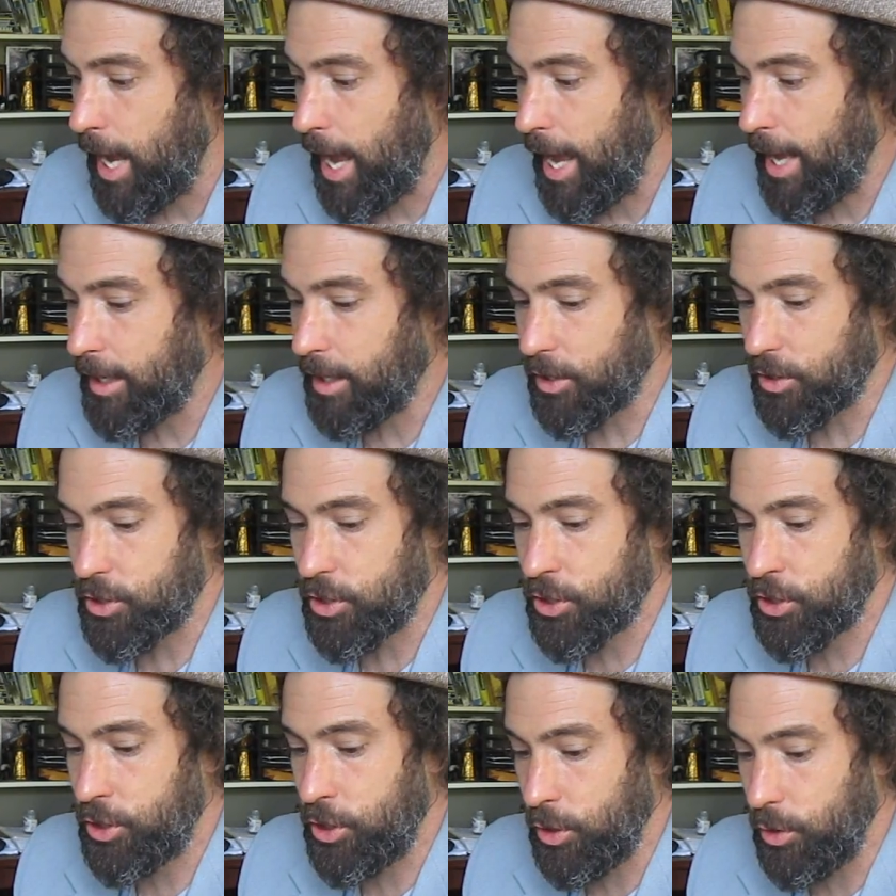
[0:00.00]
and
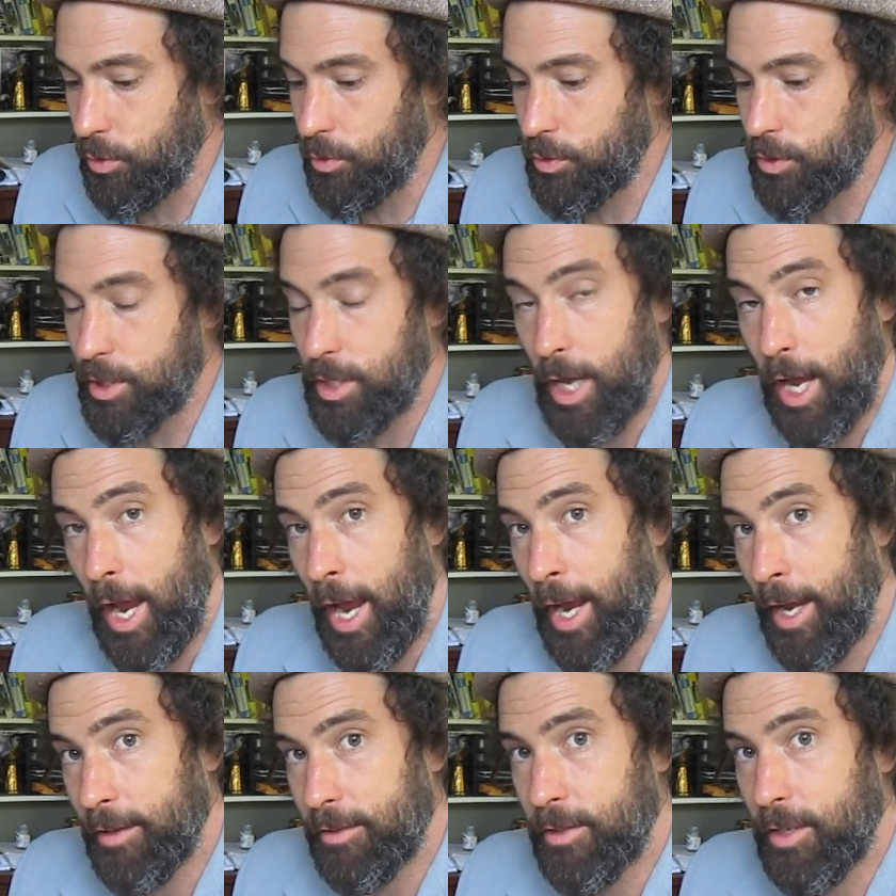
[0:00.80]
excuse
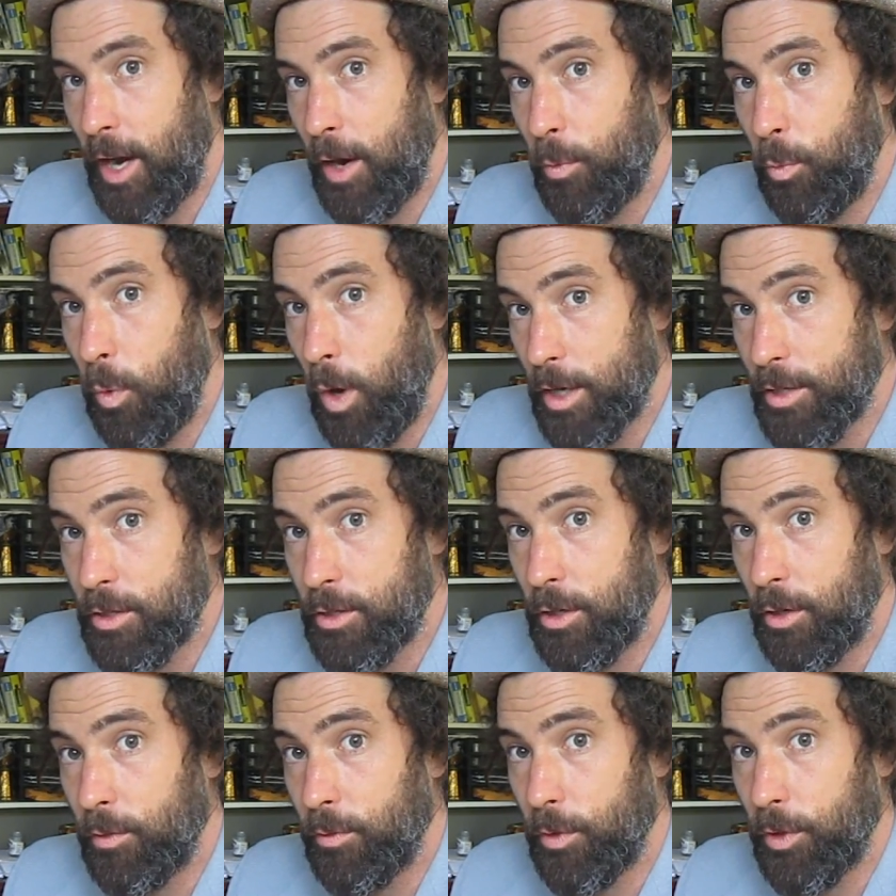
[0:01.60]
the
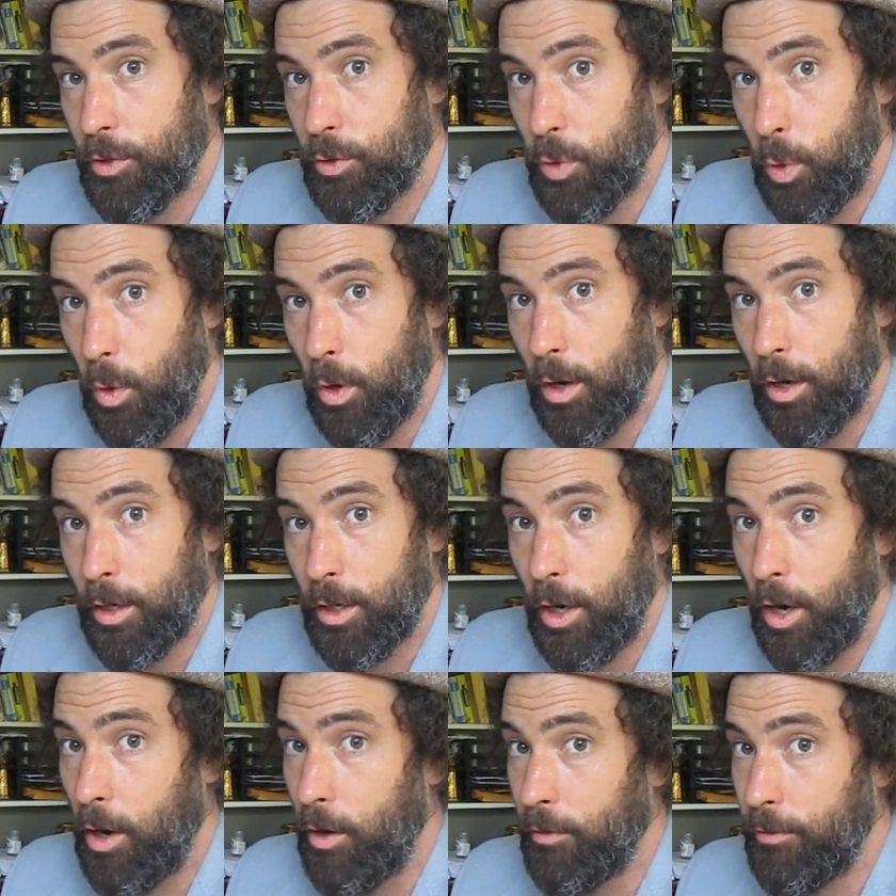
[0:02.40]
anti-Western
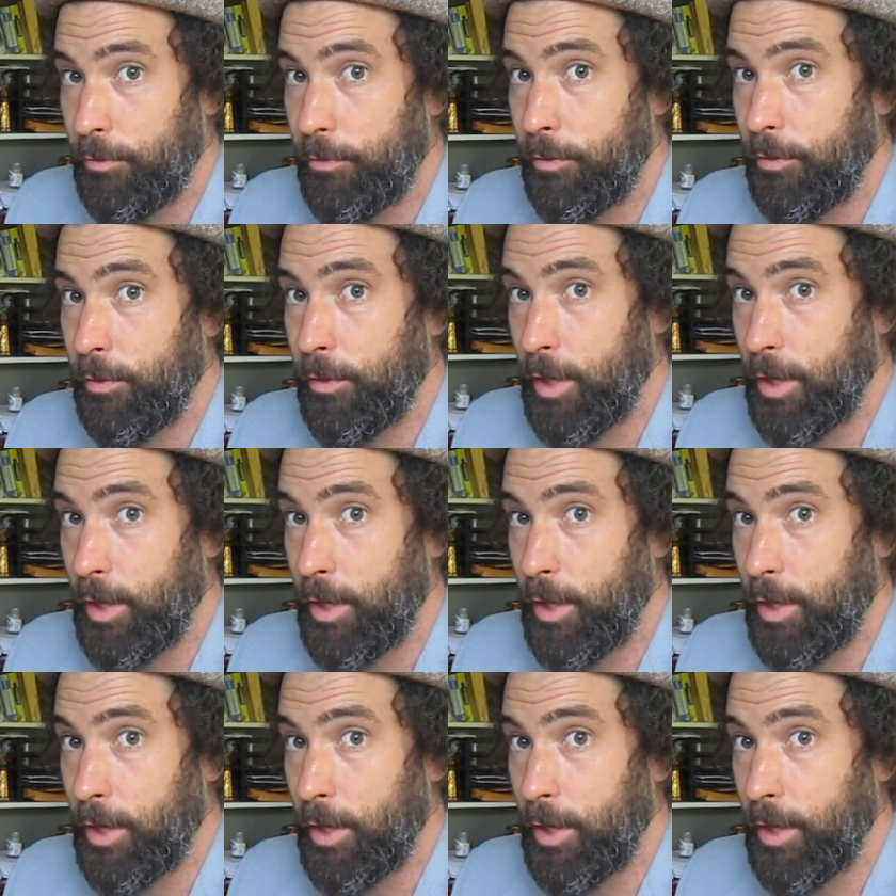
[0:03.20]
rhetoric of